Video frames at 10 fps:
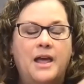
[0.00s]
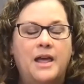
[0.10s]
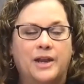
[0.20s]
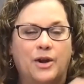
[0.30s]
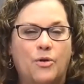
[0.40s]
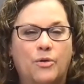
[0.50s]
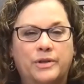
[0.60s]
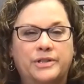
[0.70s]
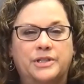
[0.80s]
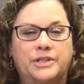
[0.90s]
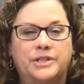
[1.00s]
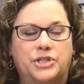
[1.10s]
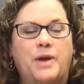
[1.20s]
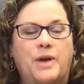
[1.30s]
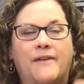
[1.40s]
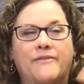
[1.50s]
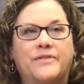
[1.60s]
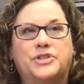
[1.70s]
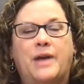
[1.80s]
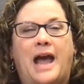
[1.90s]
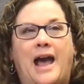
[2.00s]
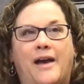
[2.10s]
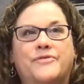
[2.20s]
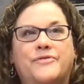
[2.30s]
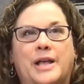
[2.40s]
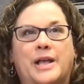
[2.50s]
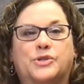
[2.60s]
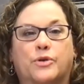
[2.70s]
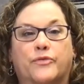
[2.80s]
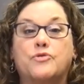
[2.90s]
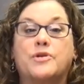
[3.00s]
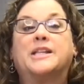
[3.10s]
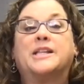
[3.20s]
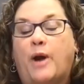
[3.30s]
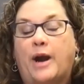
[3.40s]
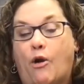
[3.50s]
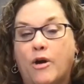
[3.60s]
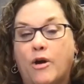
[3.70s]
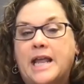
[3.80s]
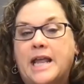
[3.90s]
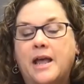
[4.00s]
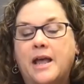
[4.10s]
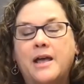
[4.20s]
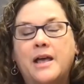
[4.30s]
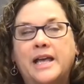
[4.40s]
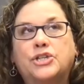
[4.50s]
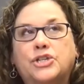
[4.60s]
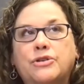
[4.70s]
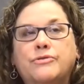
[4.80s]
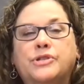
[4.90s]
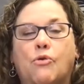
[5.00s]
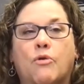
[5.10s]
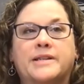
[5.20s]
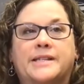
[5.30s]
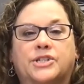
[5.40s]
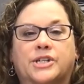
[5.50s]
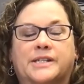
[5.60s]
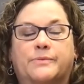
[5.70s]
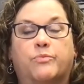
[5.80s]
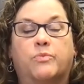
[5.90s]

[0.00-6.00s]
You know, do you have that sort of who gets priority issues, or is it just,